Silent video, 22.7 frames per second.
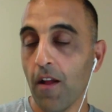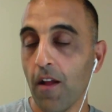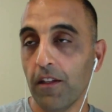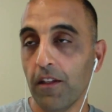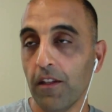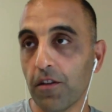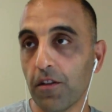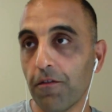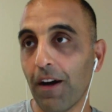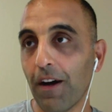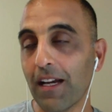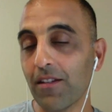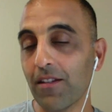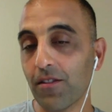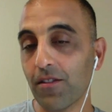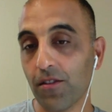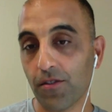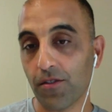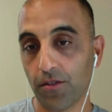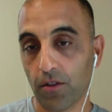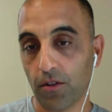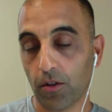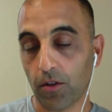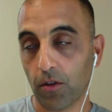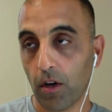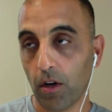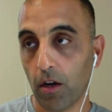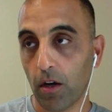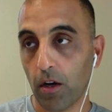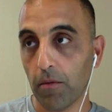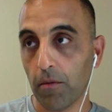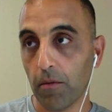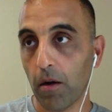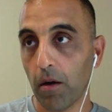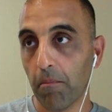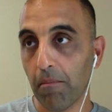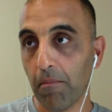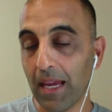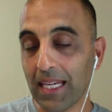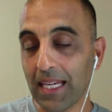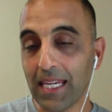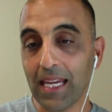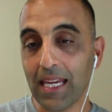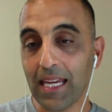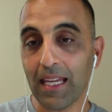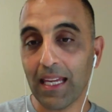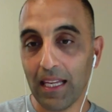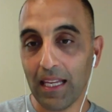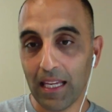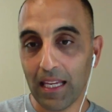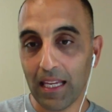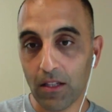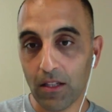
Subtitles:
these devices are making it